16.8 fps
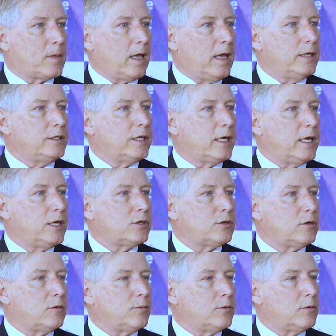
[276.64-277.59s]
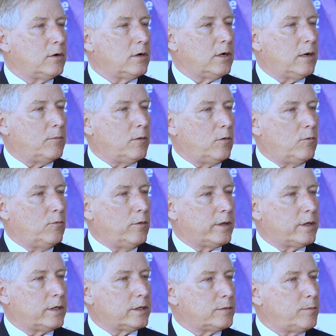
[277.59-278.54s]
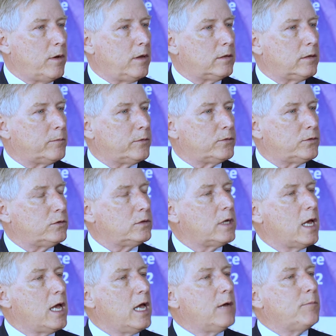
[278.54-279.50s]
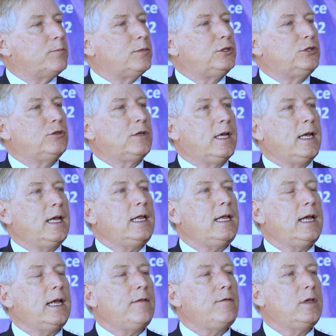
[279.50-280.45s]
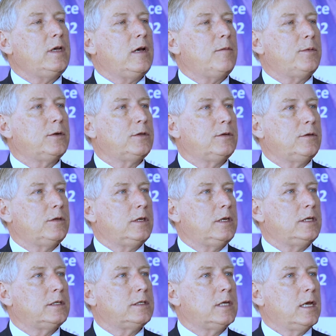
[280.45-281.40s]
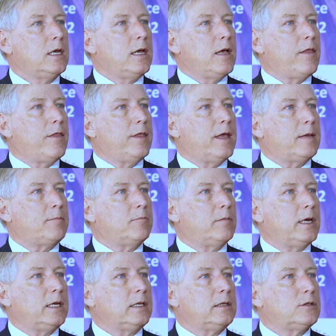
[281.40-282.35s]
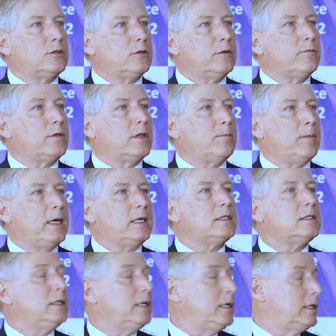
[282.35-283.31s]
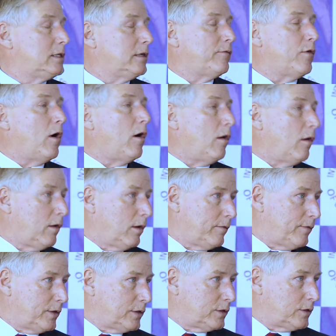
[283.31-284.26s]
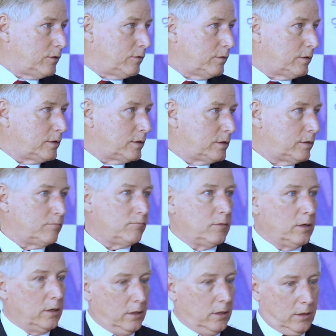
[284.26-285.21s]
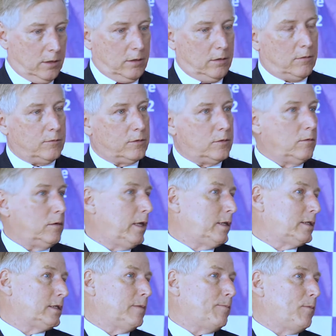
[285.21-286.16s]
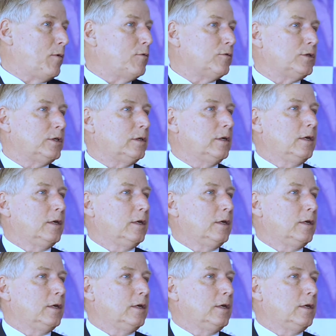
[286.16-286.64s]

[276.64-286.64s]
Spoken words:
educational program with a small number of students, but you can't have the opportunities that might serve the best needs of all of the students. And, so let's suppose